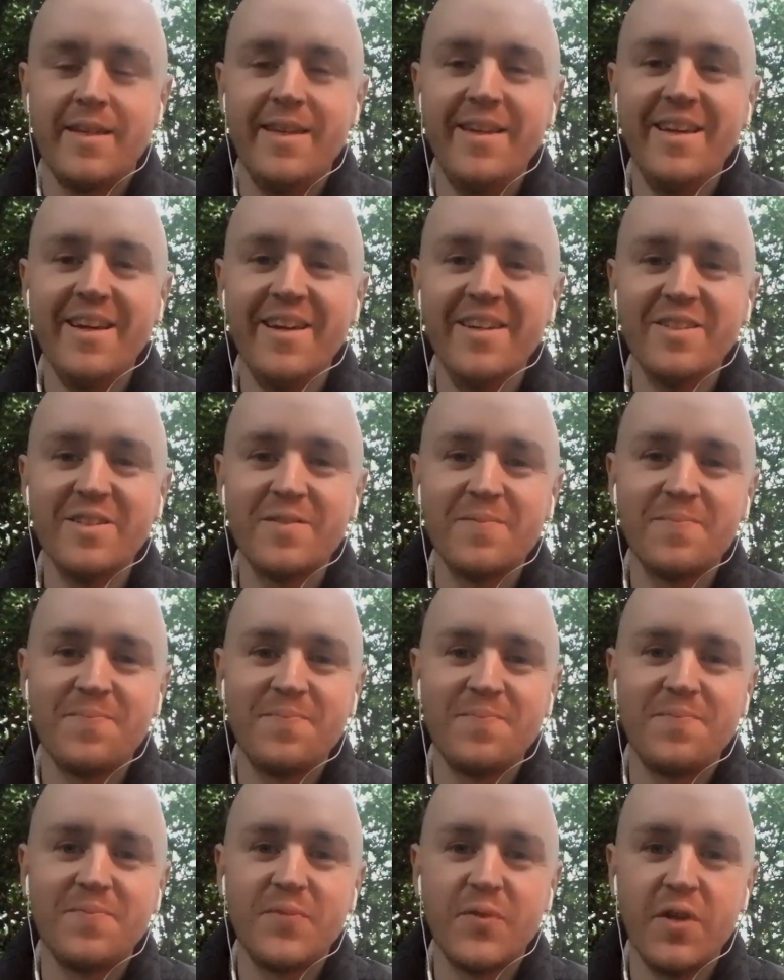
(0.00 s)
Hey guys,
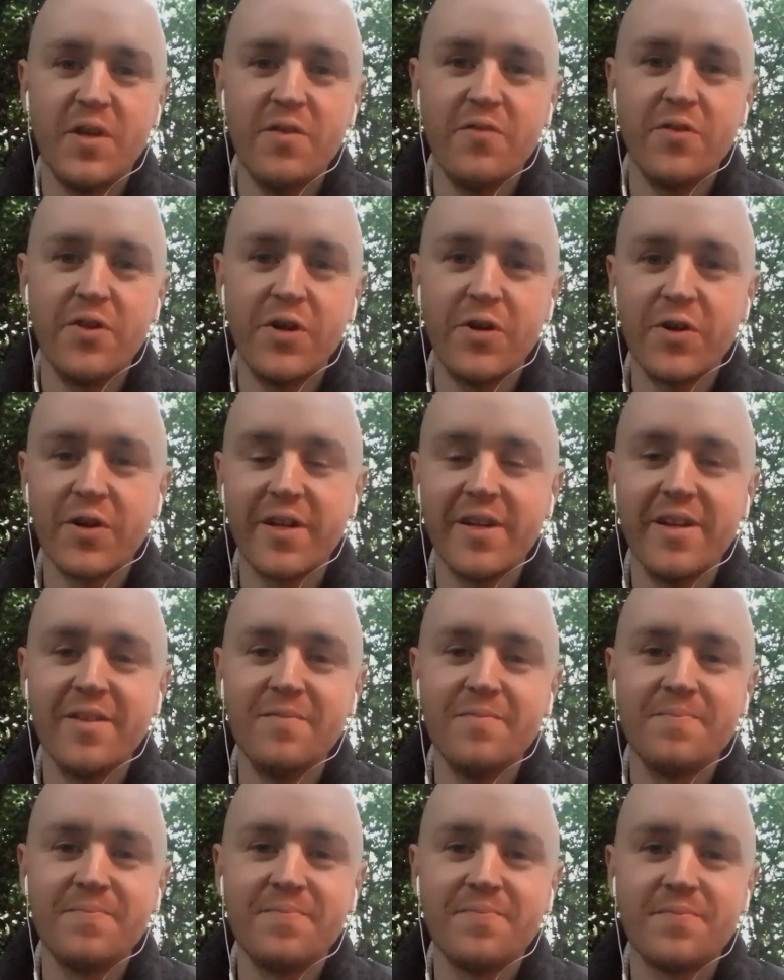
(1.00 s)
David here again,